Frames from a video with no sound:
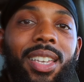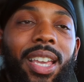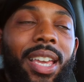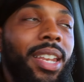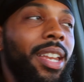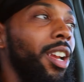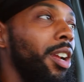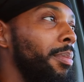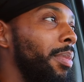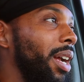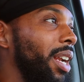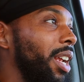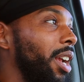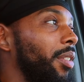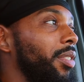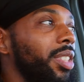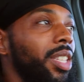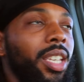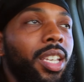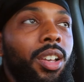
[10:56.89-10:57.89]
And
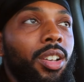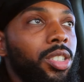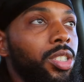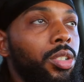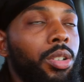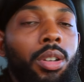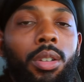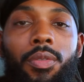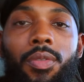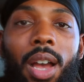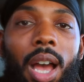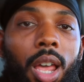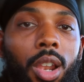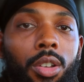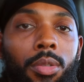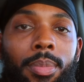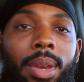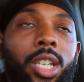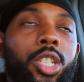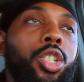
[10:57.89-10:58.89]
everything else is going to
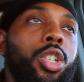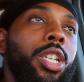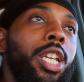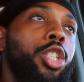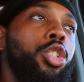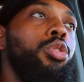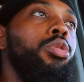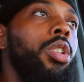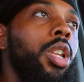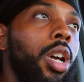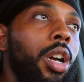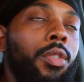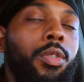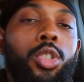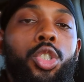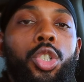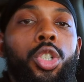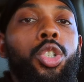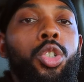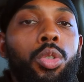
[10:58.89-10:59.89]
follow. Make sure that you love
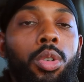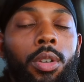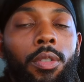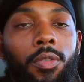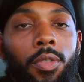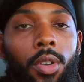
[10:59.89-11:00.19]
what you're doing